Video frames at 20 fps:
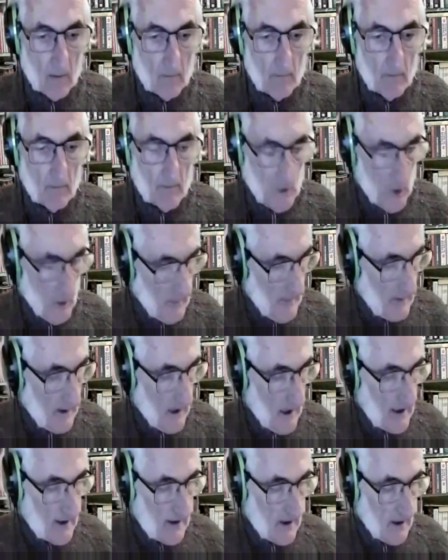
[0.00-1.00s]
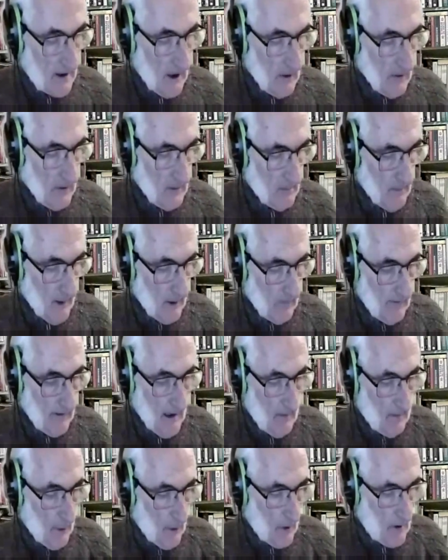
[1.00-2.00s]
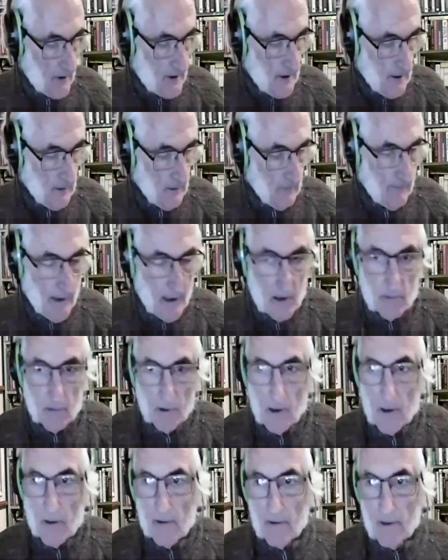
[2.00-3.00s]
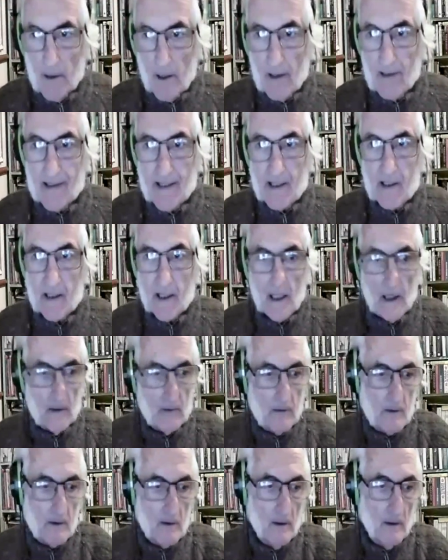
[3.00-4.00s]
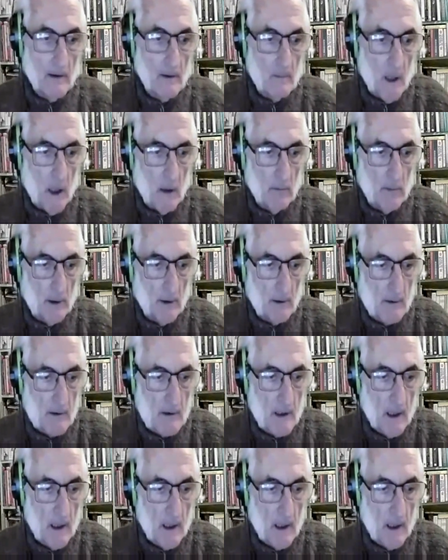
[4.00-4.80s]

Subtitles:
You'll be pleased to know that both their books are available at a discount at the moment.